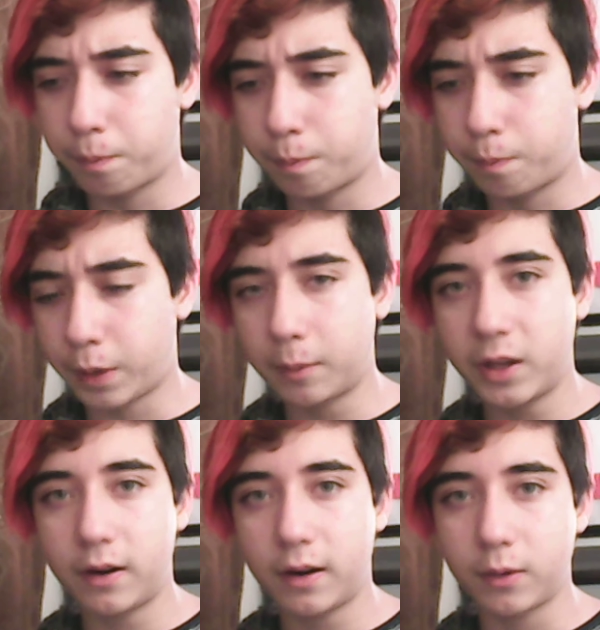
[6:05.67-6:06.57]
but I play
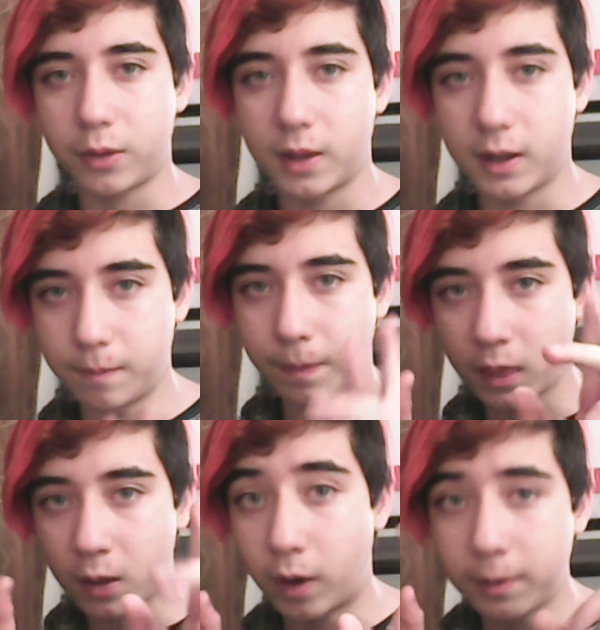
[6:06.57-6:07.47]
around with
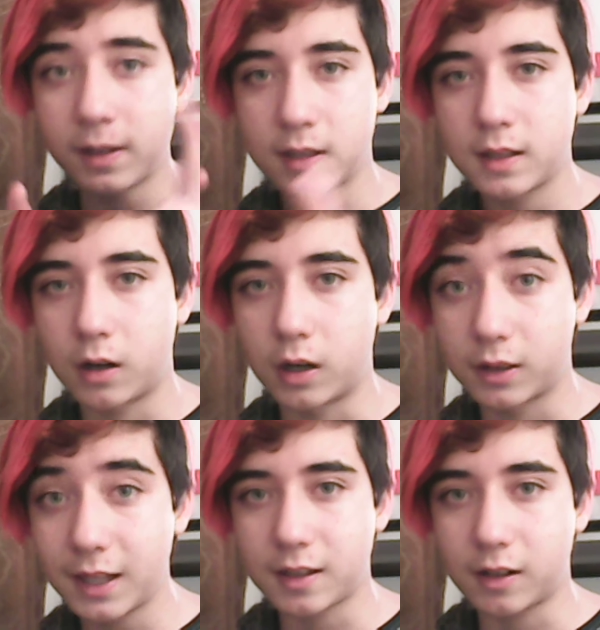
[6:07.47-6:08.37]
weapons or
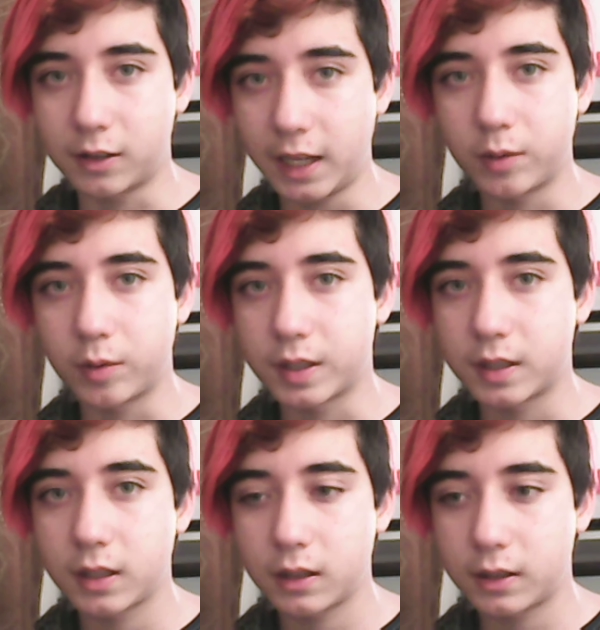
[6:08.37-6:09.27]
things that are dangerous.
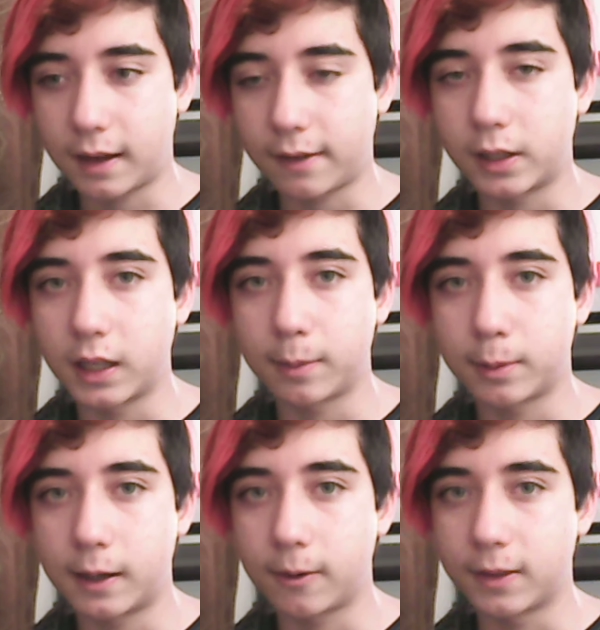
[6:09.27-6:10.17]
Definitely, I play
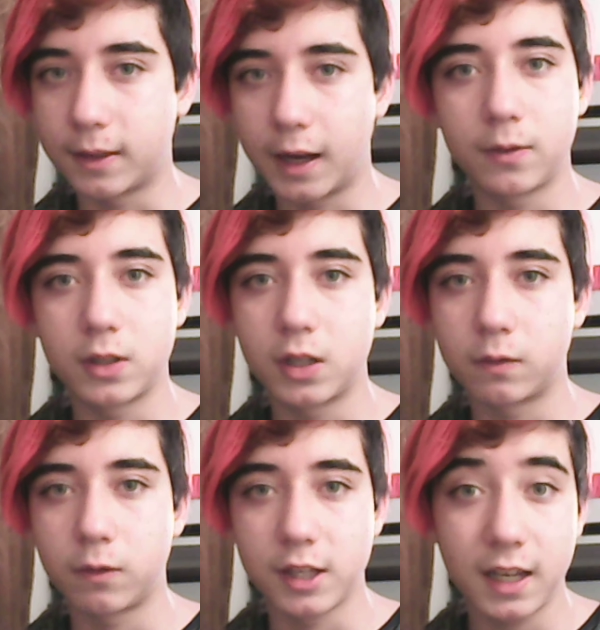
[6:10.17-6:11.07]
around with knives just
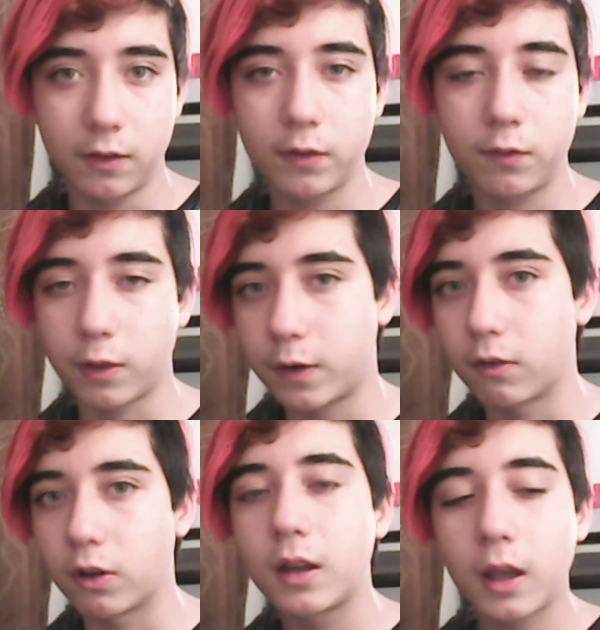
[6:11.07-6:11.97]
for the sake of it, for the fun of
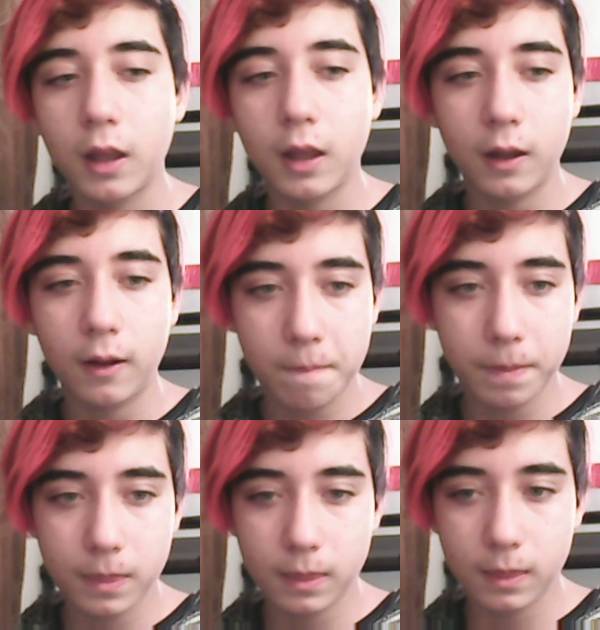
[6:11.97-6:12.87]
it,
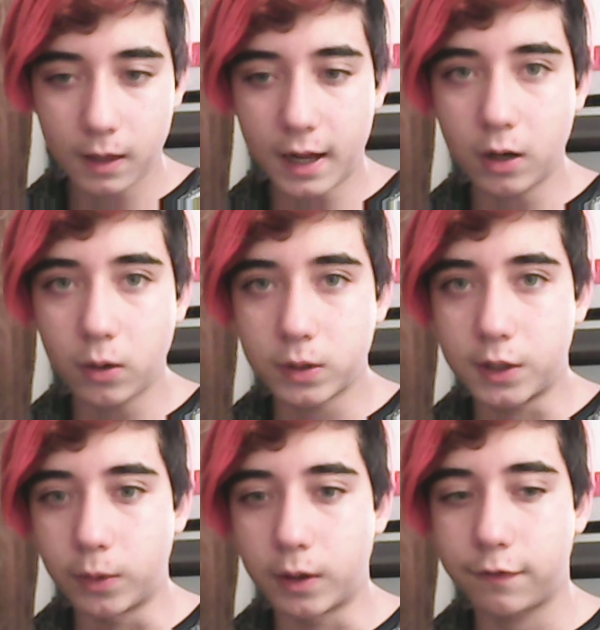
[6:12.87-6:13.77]
and I know what to do
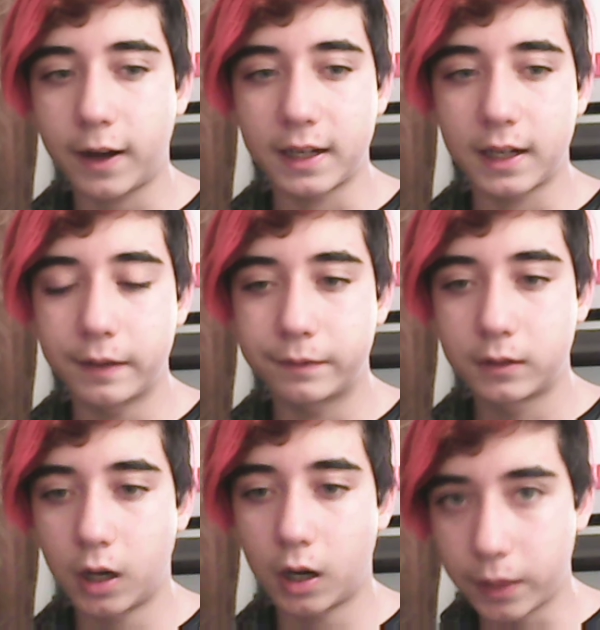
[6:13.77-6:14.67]
in a fight. I've
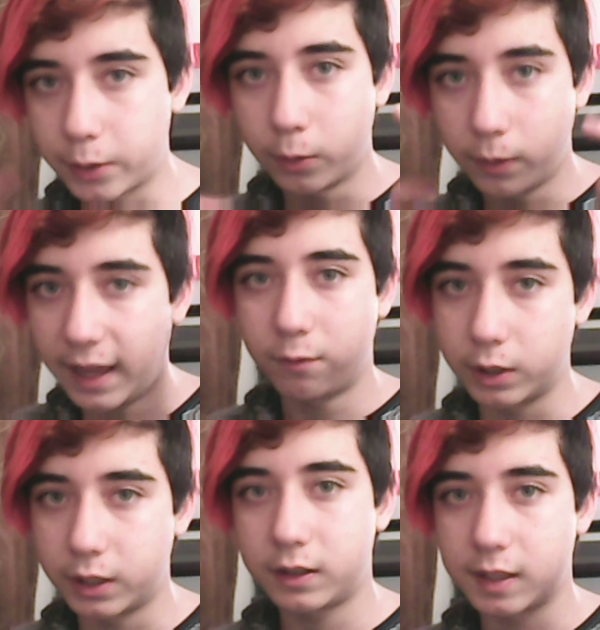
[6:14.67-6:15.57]
gone through every
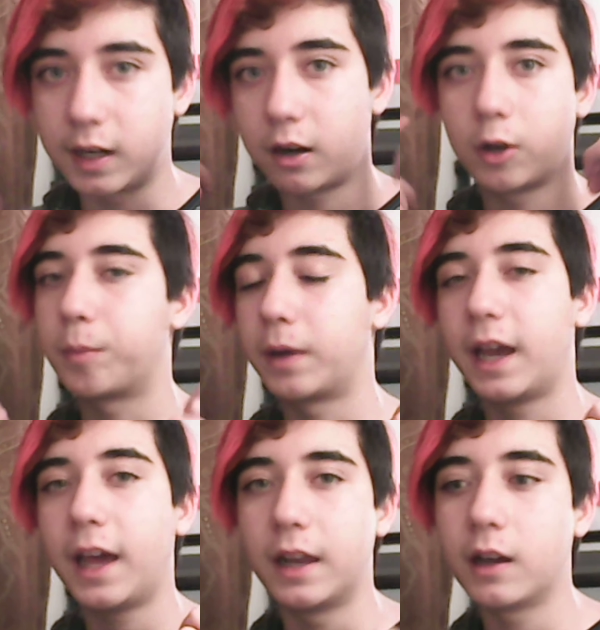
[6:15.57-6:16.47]
scenario in my head,